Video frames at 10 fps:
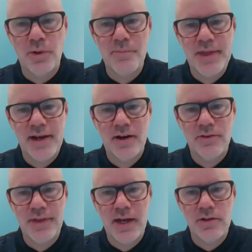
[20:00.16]
from
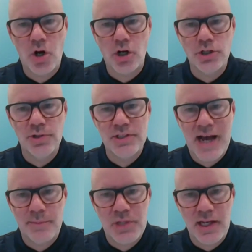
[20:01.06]
there, then are you
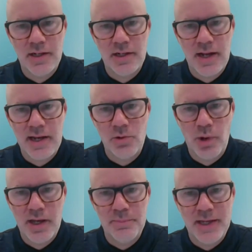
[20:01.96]
adapting it in any
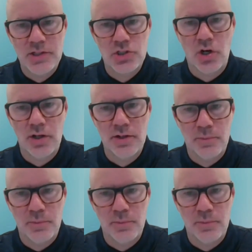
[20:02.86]
way based on